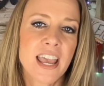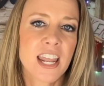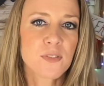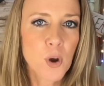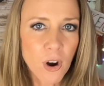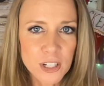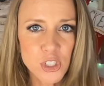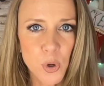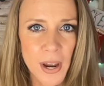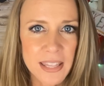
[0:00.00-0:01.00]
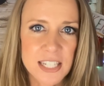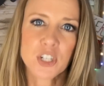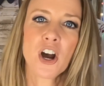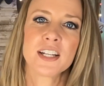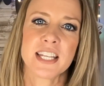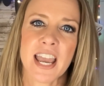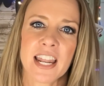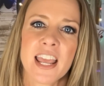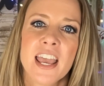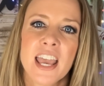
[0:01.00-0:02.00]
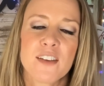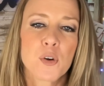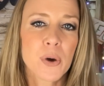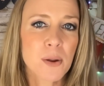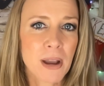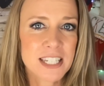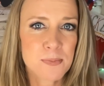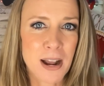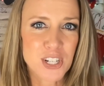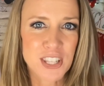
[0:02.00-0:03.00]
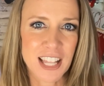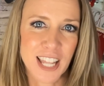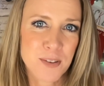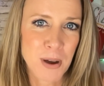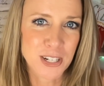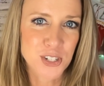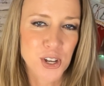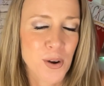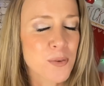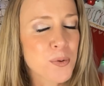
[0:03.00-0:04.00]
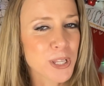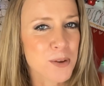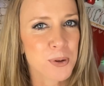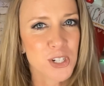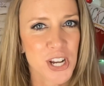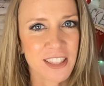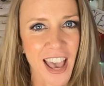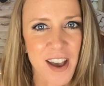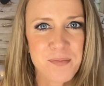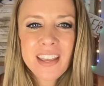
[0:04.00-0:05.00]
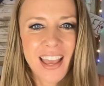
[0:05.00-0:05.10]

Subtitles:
And if you are enjoying this content, if you wouldn't mind smashing that like button too, I'd really appreciate that.